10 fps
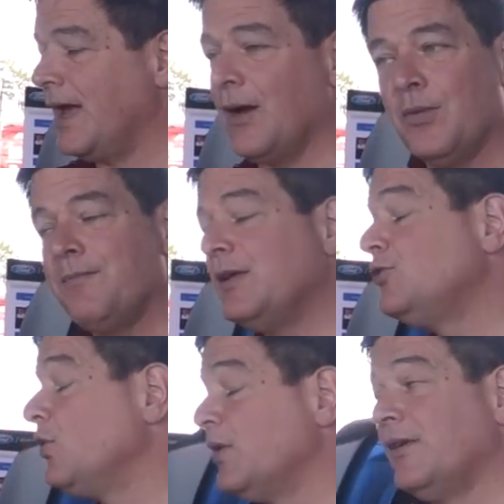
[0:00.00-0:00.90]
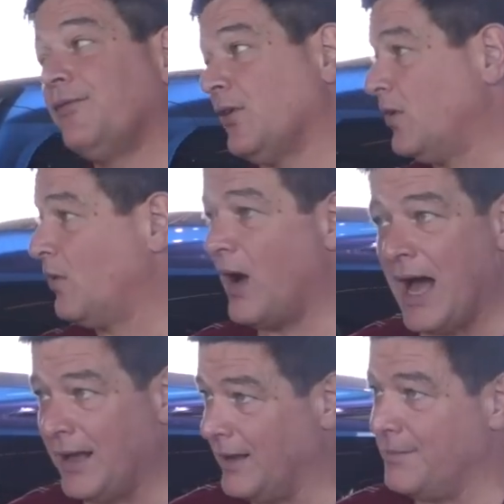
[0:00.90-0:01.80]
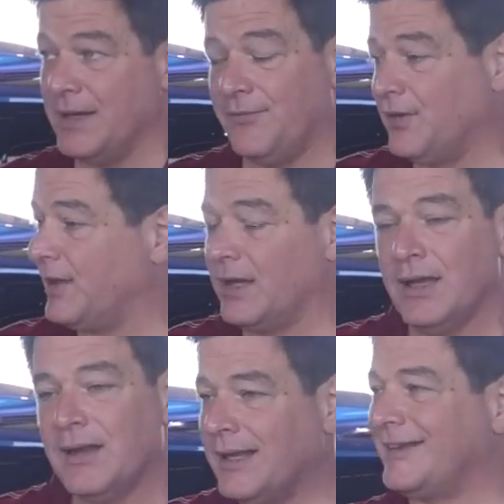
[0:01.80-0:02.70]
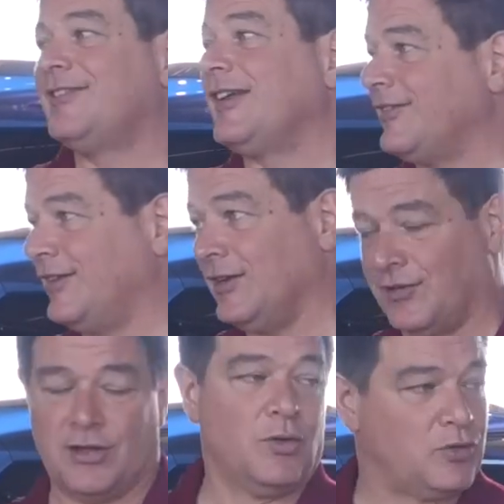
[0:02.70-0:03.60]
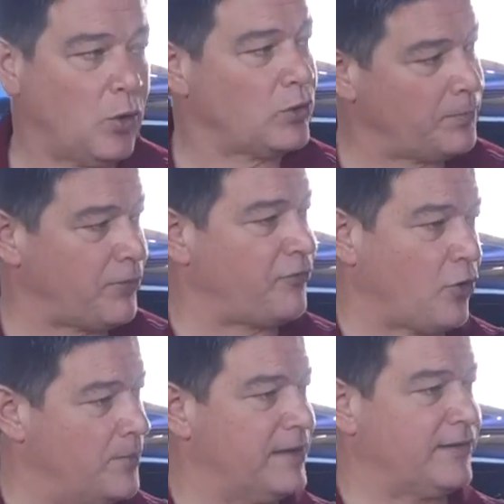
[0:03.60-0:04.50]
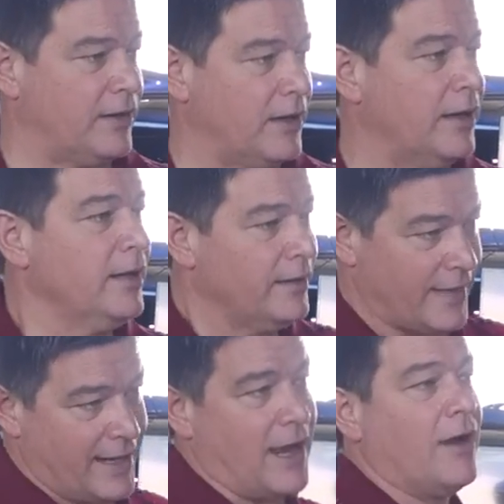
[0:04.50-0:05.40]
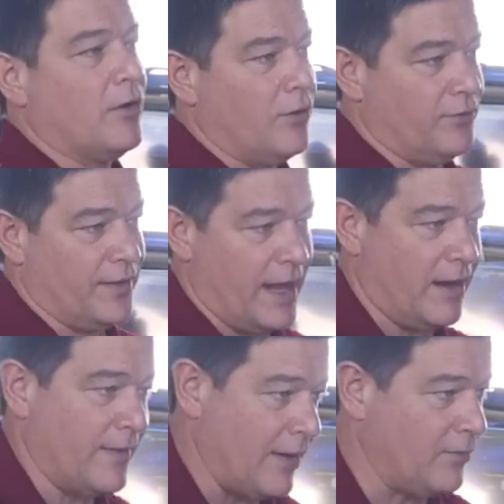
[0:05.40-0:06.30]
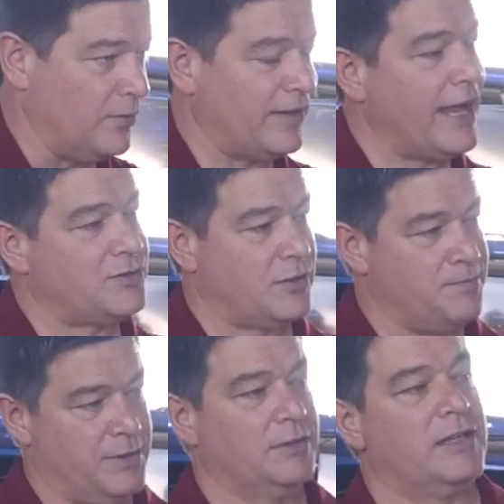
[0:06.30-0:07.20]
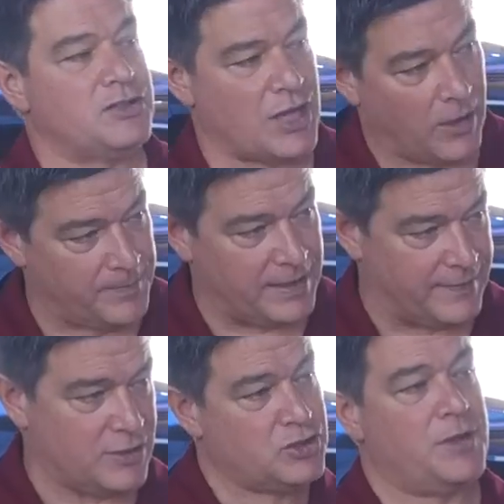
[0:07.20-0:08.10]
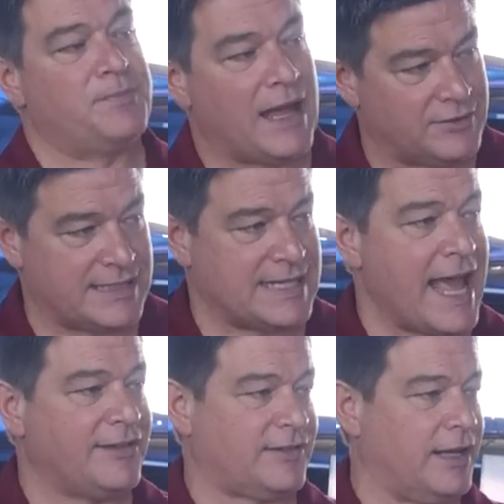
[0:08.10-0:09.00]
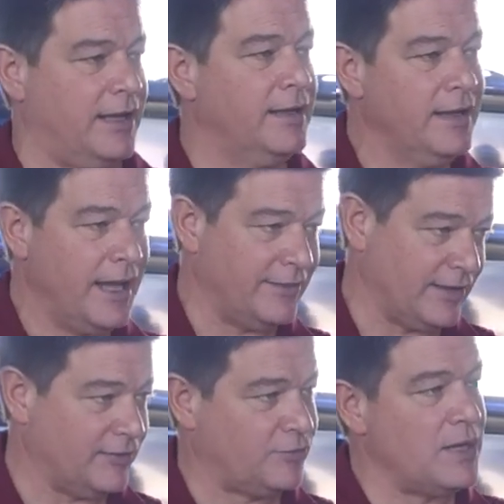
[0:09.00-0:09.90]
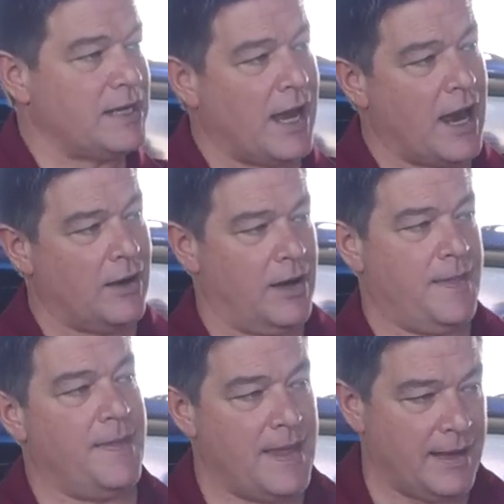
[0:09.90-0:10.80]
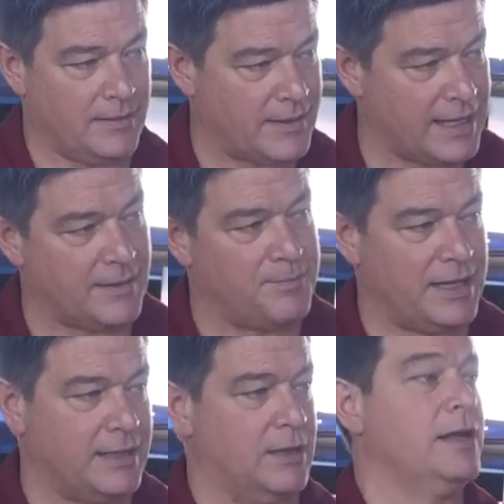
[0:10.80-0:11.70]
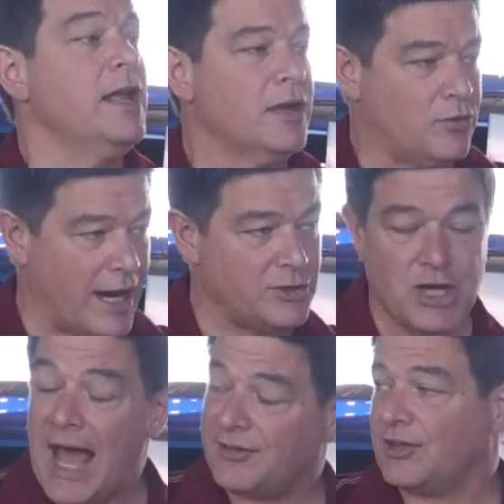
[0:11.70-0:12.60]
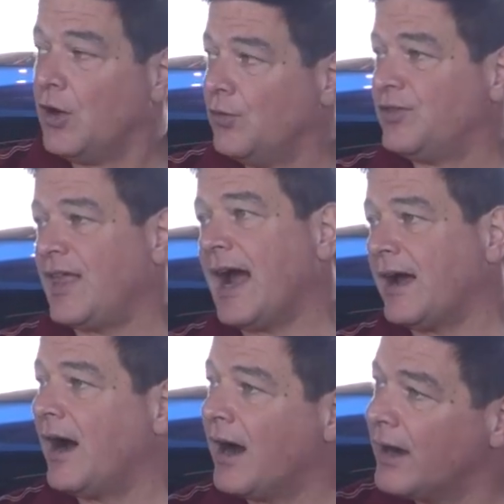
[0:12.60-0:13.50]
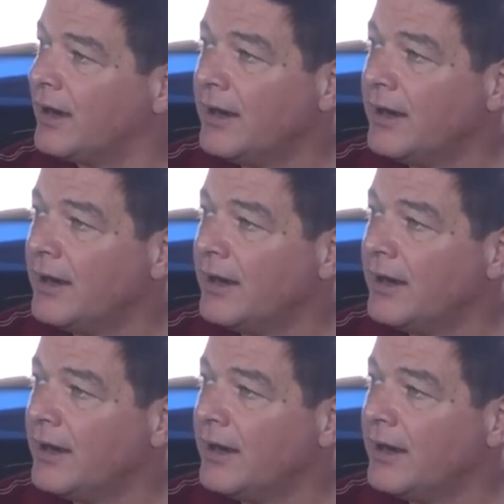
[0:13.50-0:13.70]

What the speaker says: And we've been doing it for a while. I mean, if you think like the 60s, the old Total Performance era, that car over there, that one was actually built at Shelby and then shipped out to Tasca as a street car, and then they competed. Craig Jackson owns that car.